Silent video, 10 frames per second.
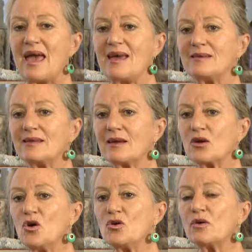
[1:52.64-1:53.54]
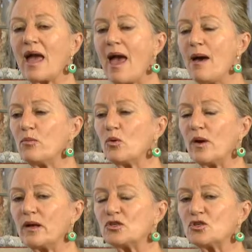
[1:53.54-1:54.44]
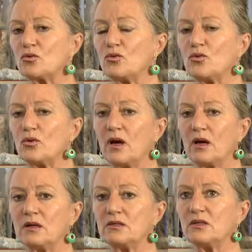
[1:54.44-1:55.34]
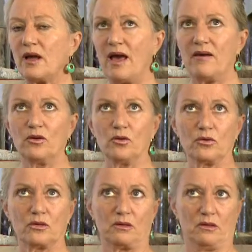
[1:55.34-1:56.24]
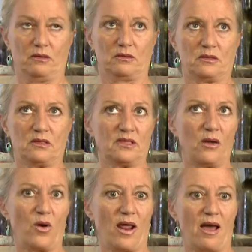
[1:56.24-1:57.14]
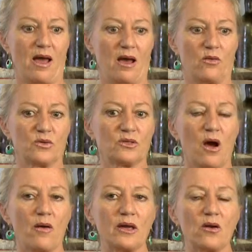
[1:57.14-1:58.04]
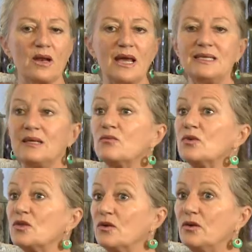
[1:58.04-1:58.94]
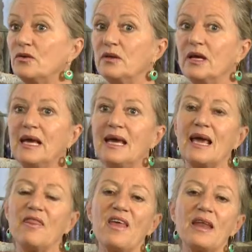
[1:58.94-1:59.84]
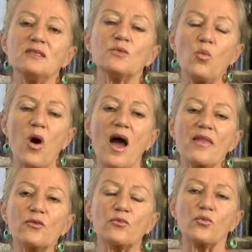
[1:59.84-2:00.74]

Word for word: And Colonel Campbell went ashore uh, to have a look to see what uh, was going on and didn't return. And that is why the